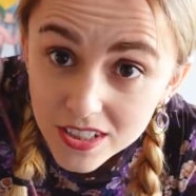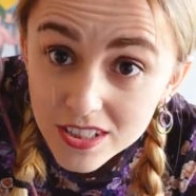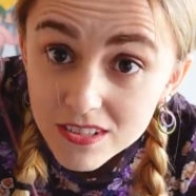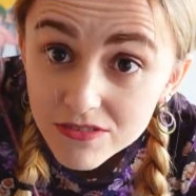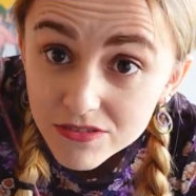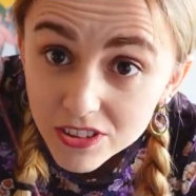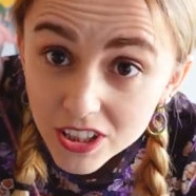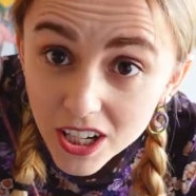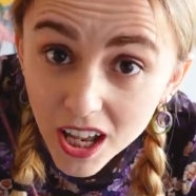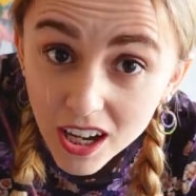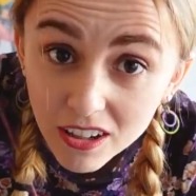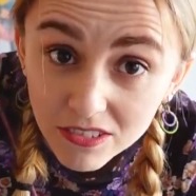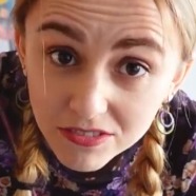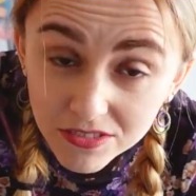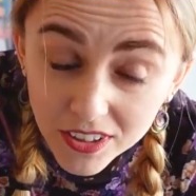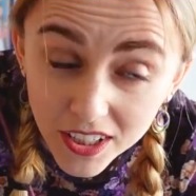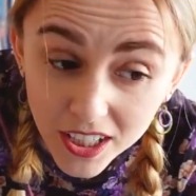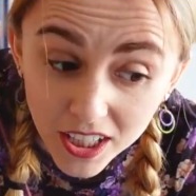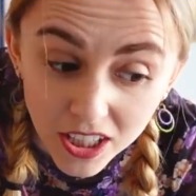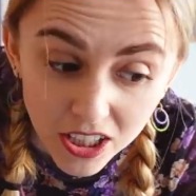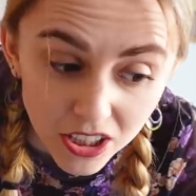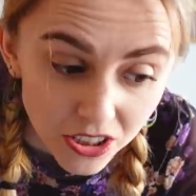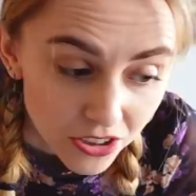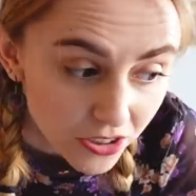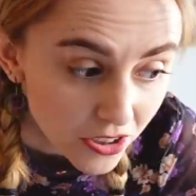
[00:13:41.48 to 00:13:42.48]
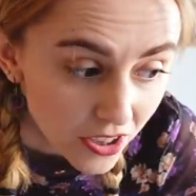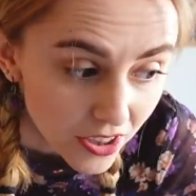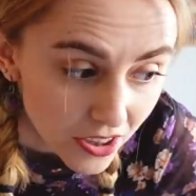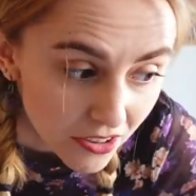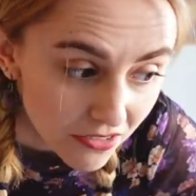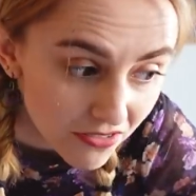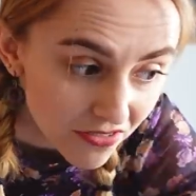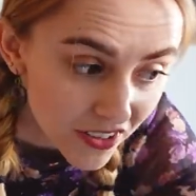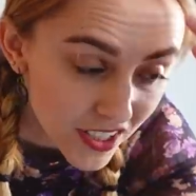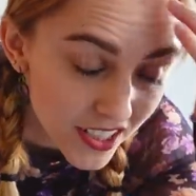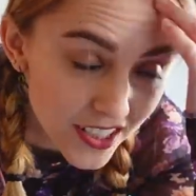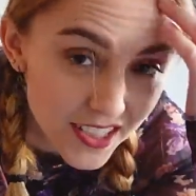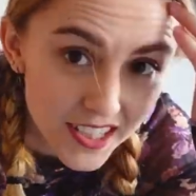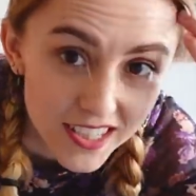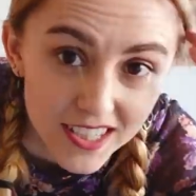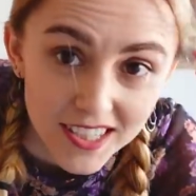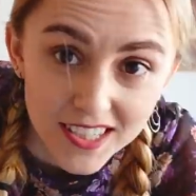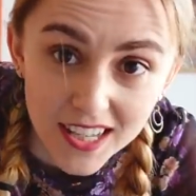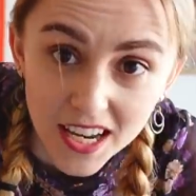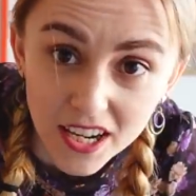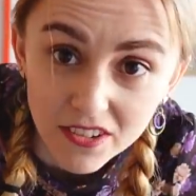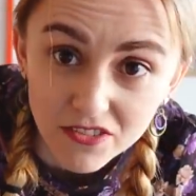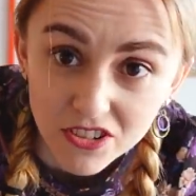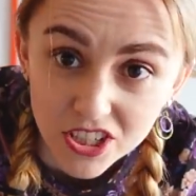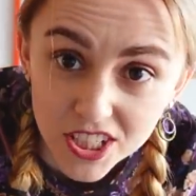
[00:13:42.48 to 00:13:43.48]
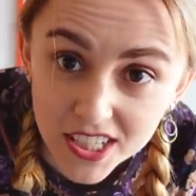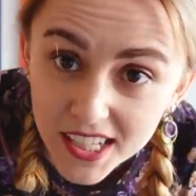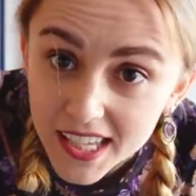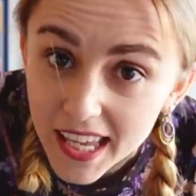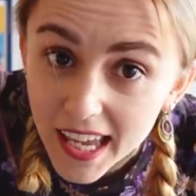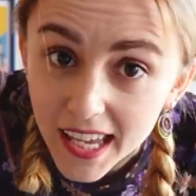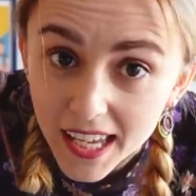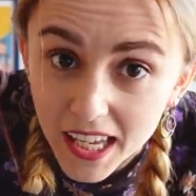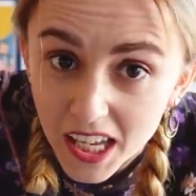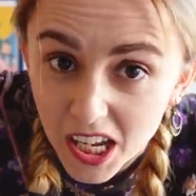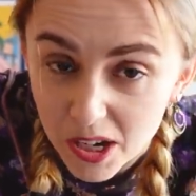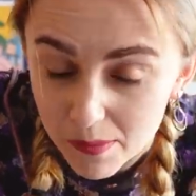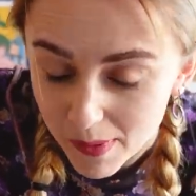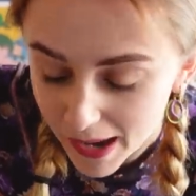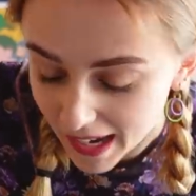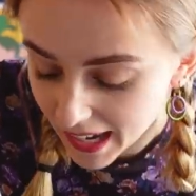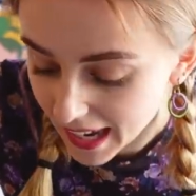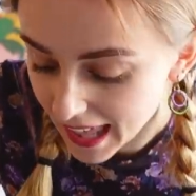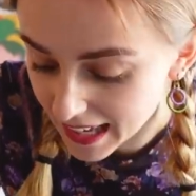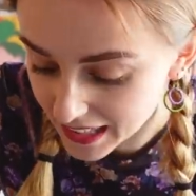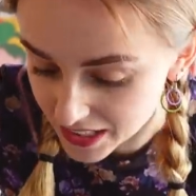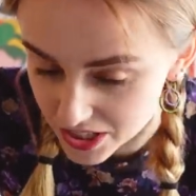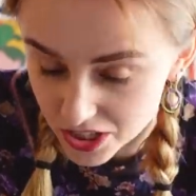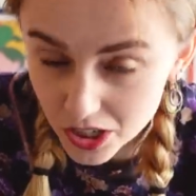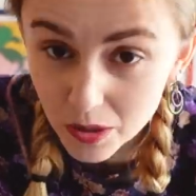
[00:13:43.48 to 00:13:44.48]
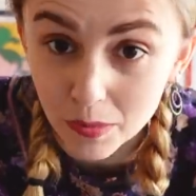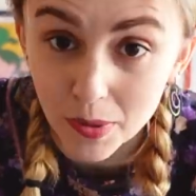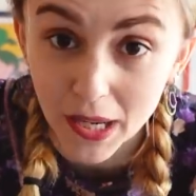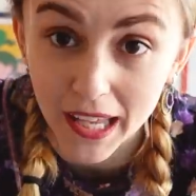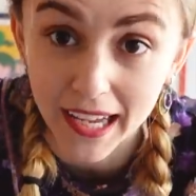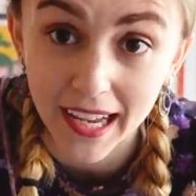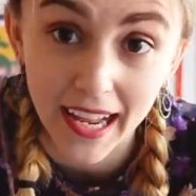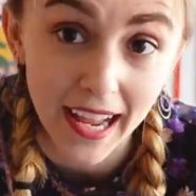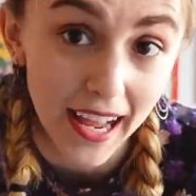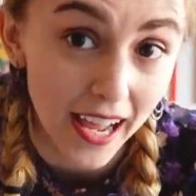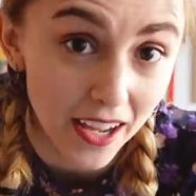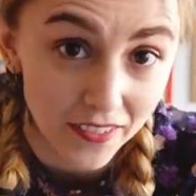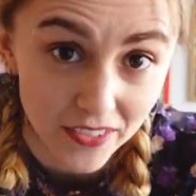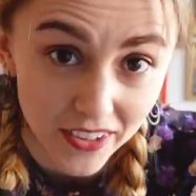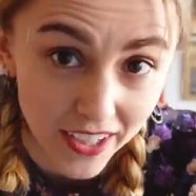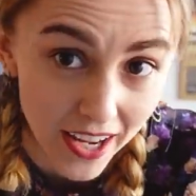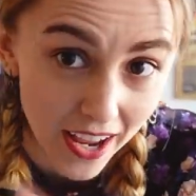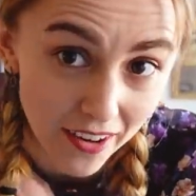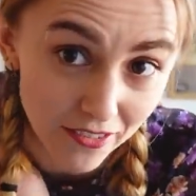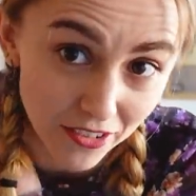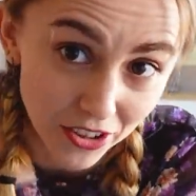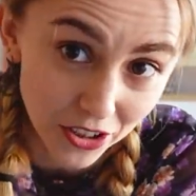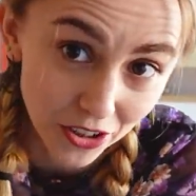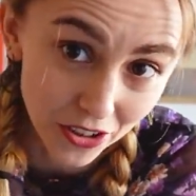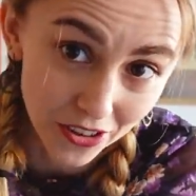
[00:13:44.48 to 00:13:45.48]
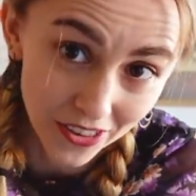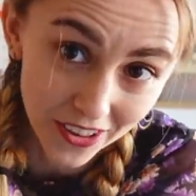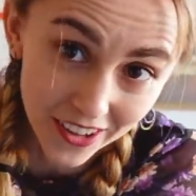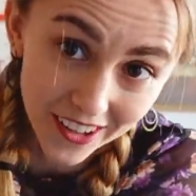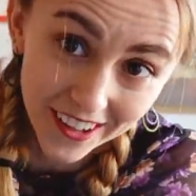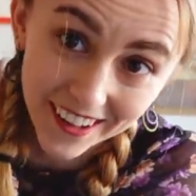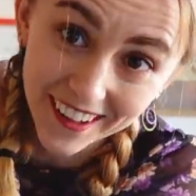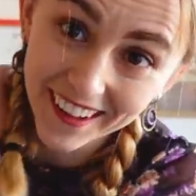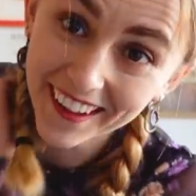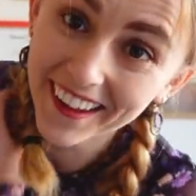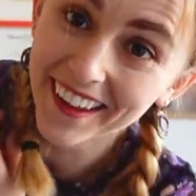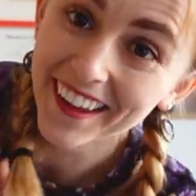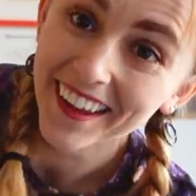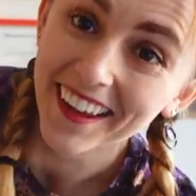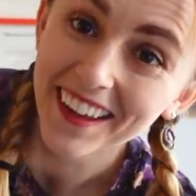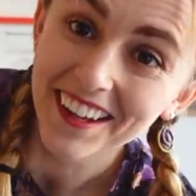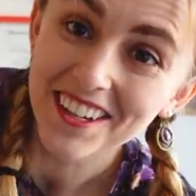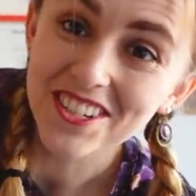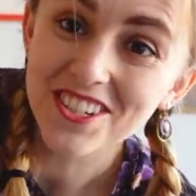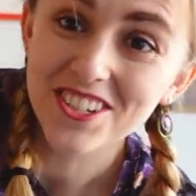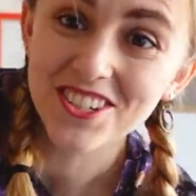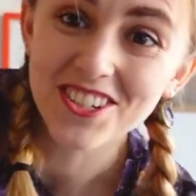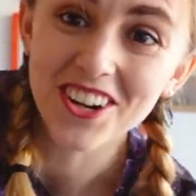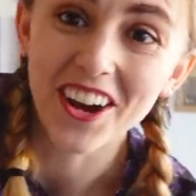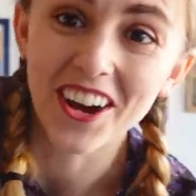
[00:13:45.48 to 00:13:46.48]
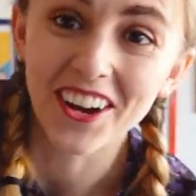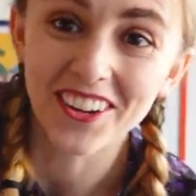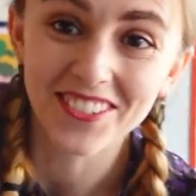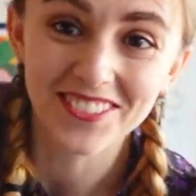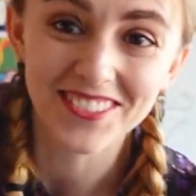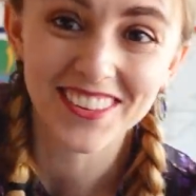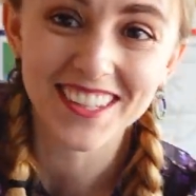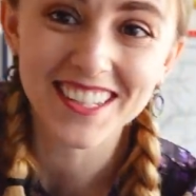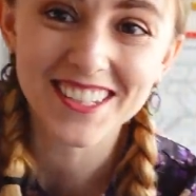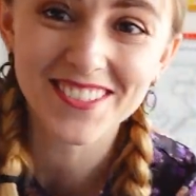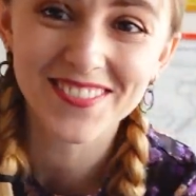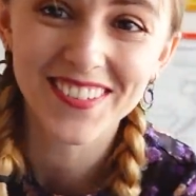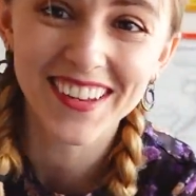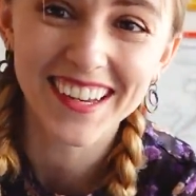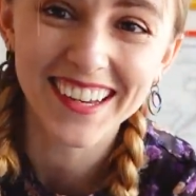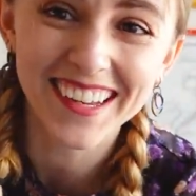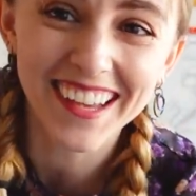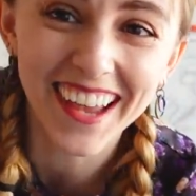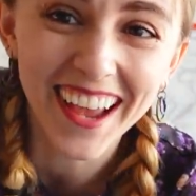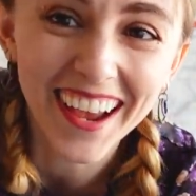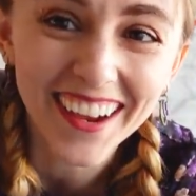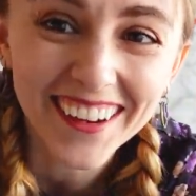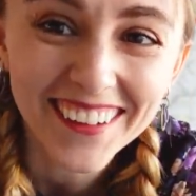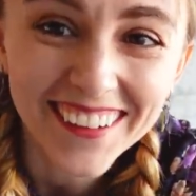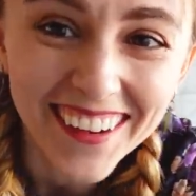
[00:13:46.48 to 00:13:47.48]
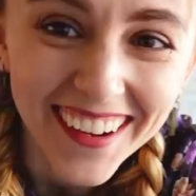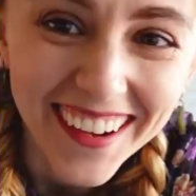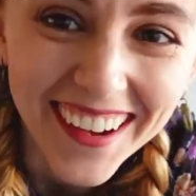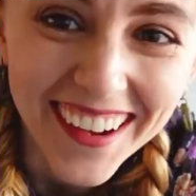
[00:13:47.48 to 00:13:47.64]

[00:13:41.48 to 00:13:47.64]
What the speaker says: this full outfit, including the feet, instead of just kicking my legs up like I have in every other shot of this video.